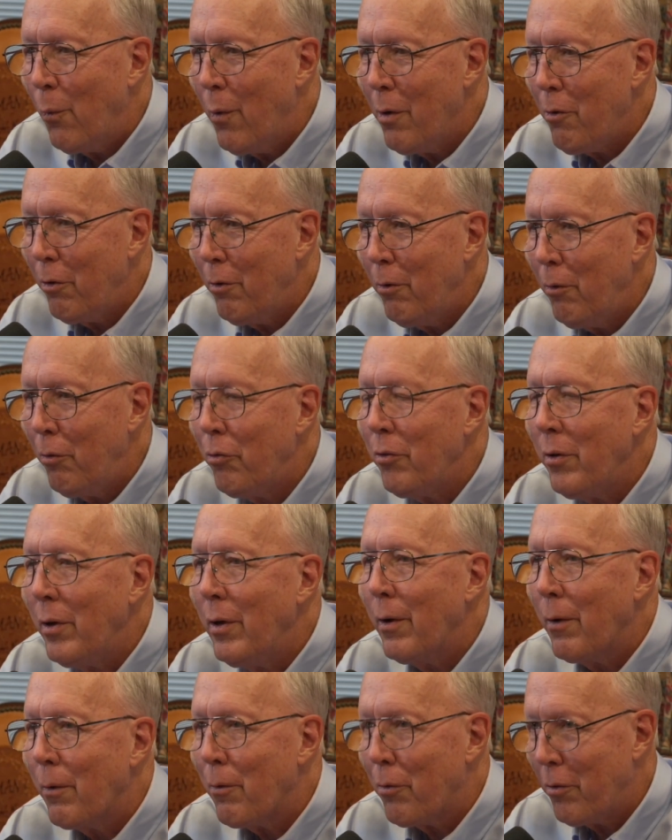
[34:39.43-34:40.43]
What you see
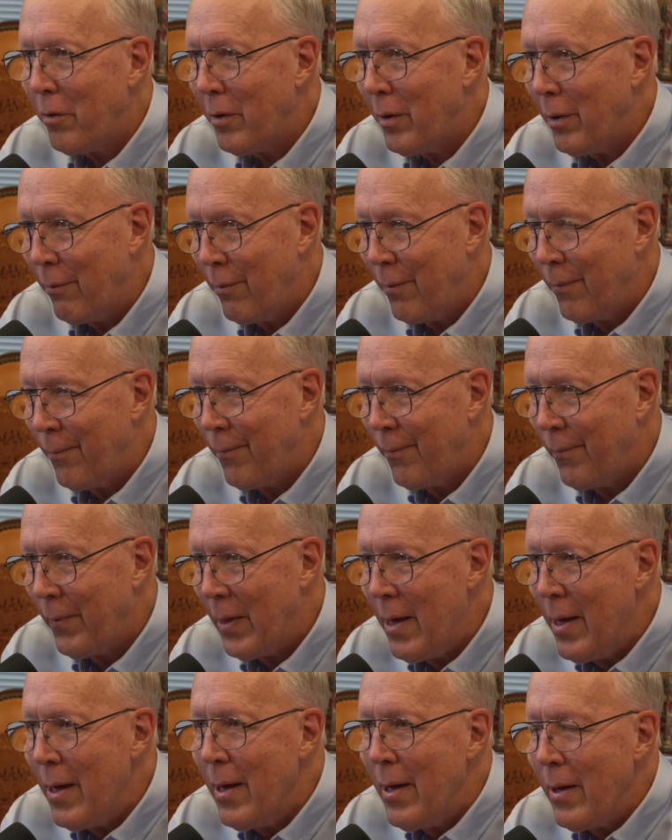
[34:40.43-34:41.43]
here, Steve,
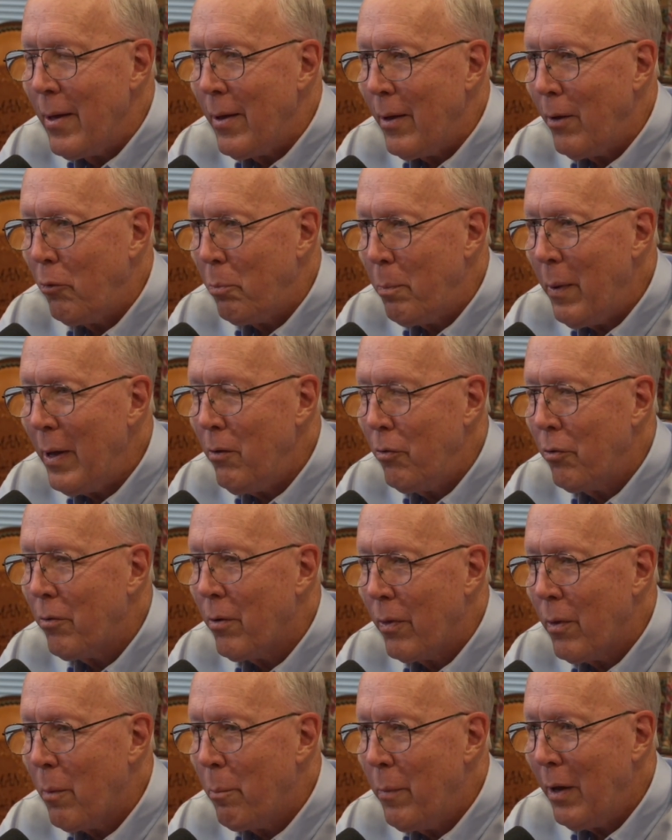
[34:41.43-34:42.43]
is based
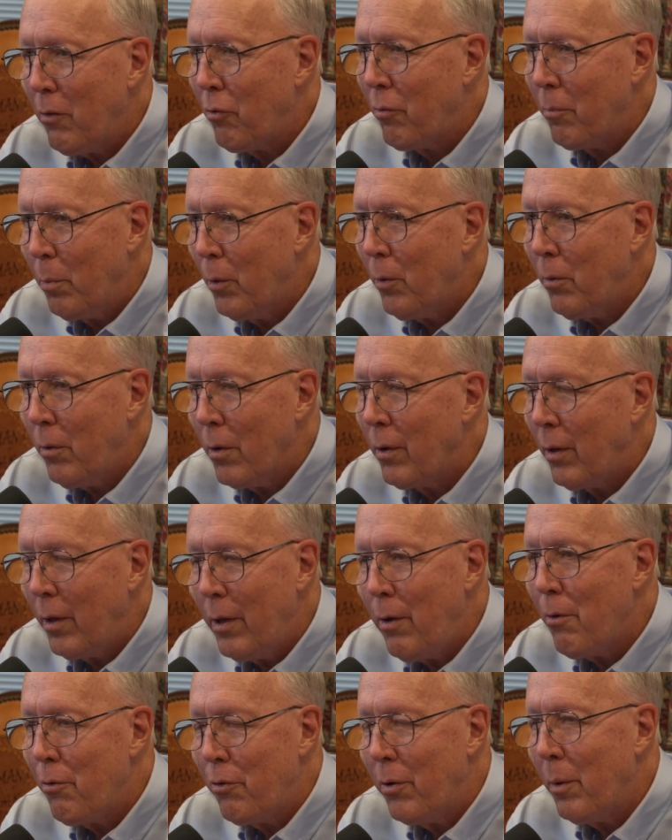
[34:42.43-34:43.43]
on the best book on
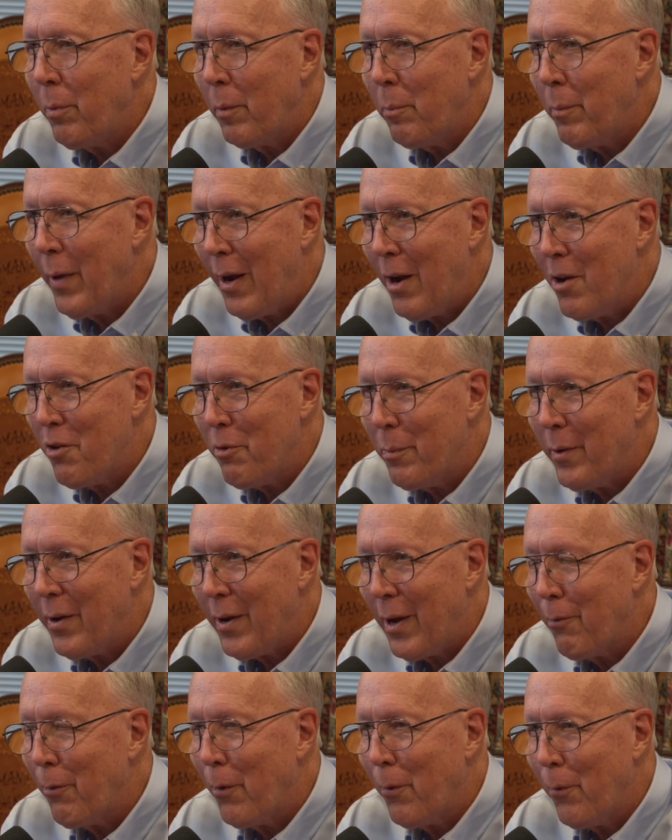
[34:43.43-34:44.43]
leadership and
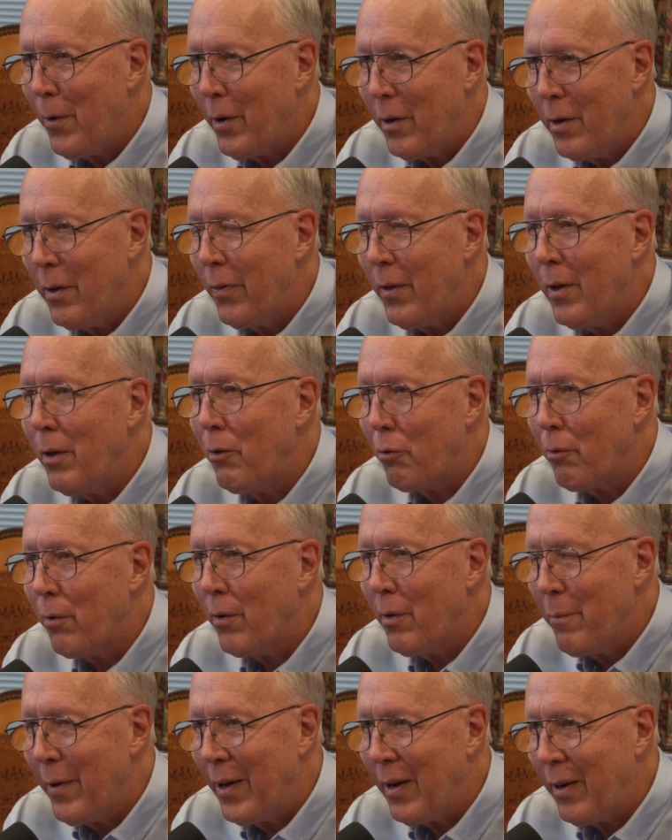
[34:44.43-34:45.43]
management ever written in the
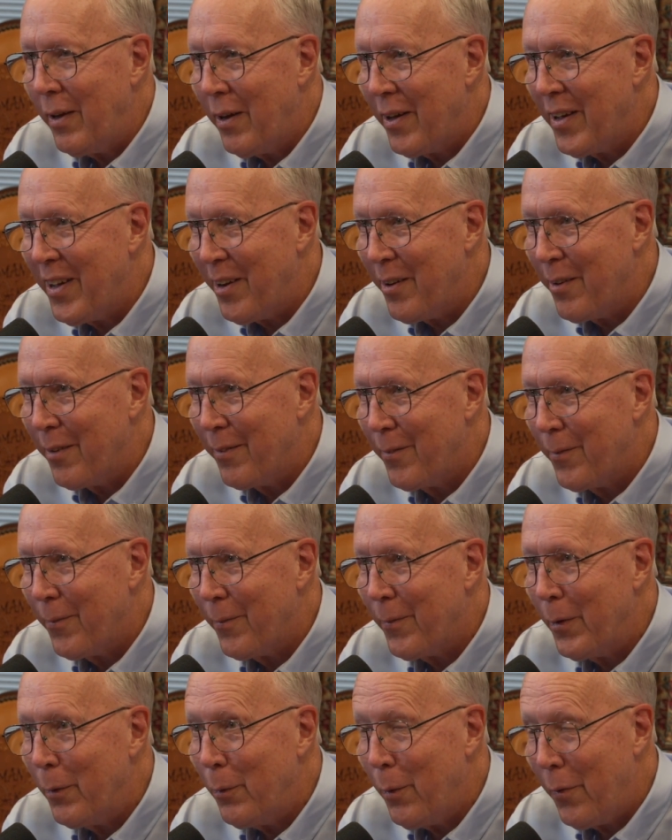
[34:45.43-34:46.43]
history of mankind.
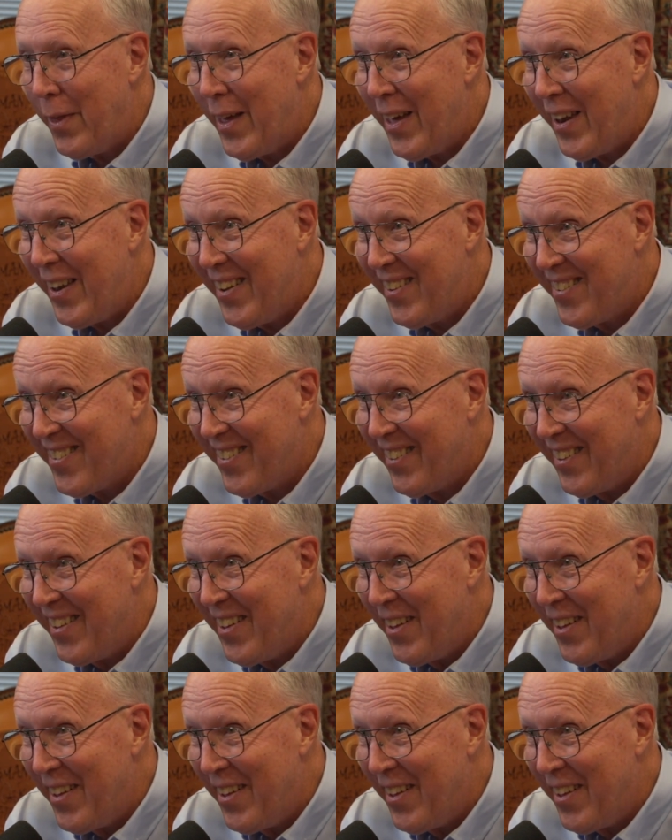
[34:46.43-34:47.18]
You know what that is?